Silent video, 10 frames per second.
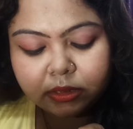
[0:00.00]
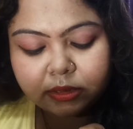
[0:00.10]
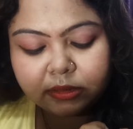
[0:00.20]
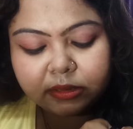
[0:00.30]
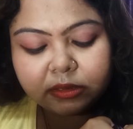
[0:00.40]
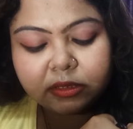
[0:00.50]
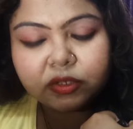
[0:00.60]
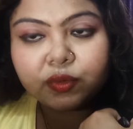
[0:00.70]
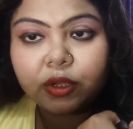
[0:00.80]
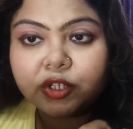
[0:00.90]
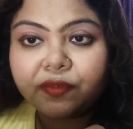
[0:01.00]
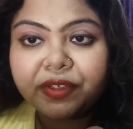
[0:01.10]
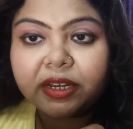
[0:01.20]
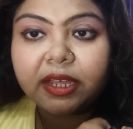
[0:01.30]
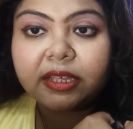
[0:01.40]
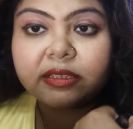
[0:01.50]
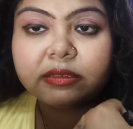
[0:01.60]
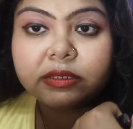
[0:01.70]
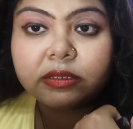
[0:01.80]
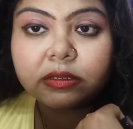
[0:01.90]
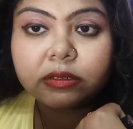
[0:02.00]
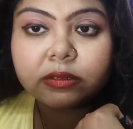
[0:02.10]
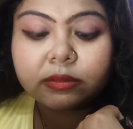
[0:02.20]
This is the swatch of it, guys.